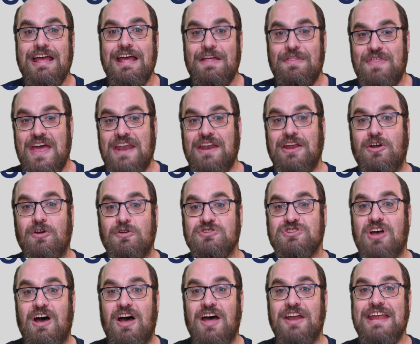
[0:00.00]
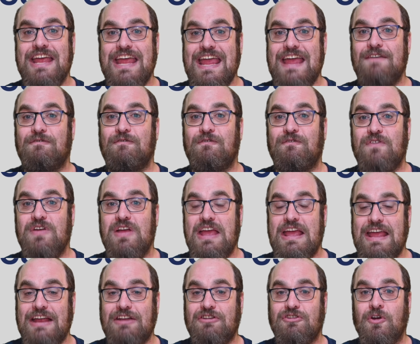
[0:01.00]
Then it goes on, if
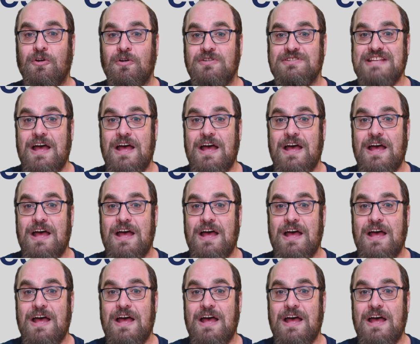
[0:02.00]
it turns